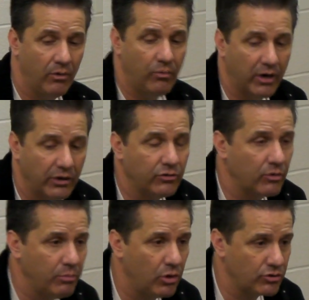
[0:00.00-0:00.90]
We went under
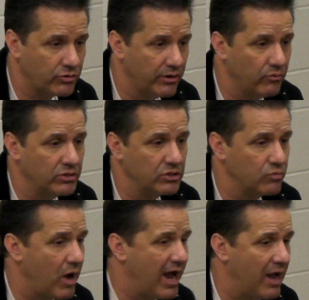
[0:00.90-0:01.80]
a ball screen, which is
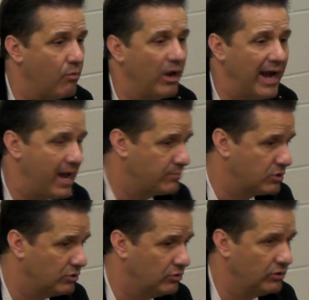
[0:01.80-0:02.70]
why I went
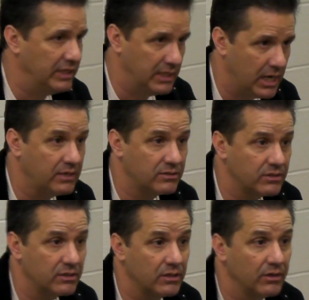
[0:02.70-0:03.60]
absolutely
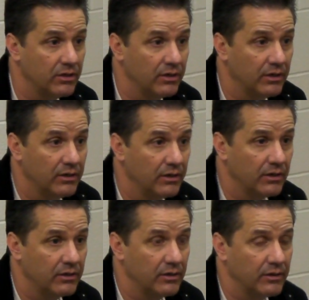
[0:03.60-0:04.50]
nuts
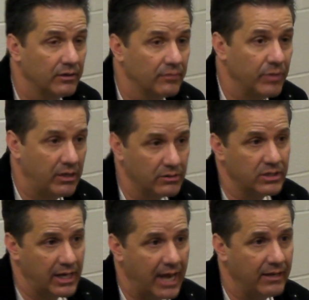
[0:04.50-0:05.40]
because the
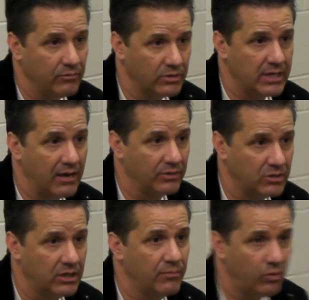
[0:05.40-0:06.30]
guy that was sound
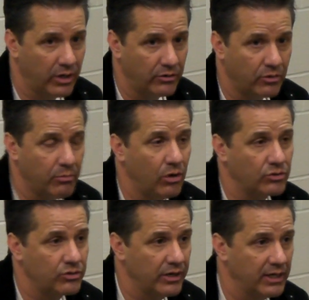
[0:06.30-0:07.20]
asleep went under a ball
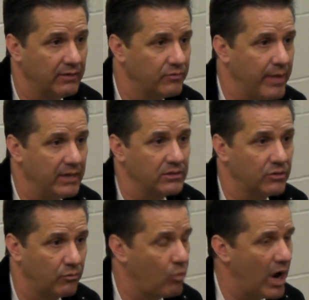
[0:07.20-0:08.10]
screen and gives Maze
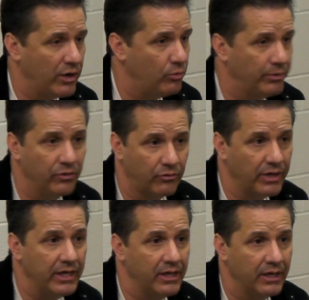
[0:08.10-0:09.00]
a wide open
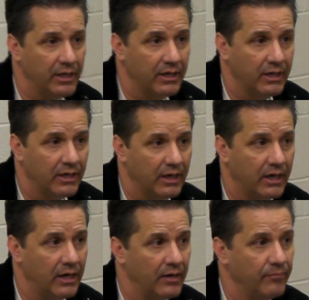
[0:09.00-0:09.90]
three.
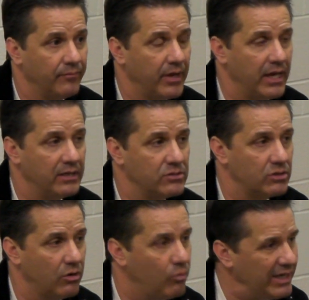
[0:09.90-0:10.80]
Um, and
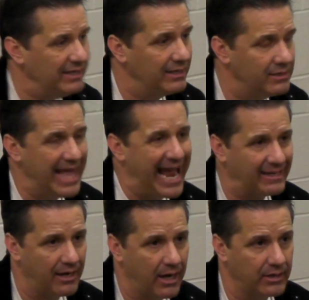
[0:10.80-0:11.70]
so we did
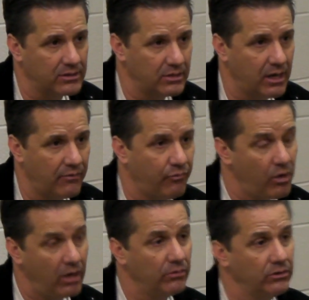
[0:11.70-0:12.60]
that kind of stuff.
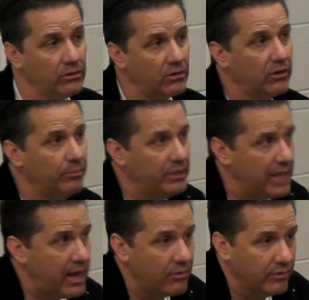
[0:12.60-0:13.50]
Well, you're going to be down.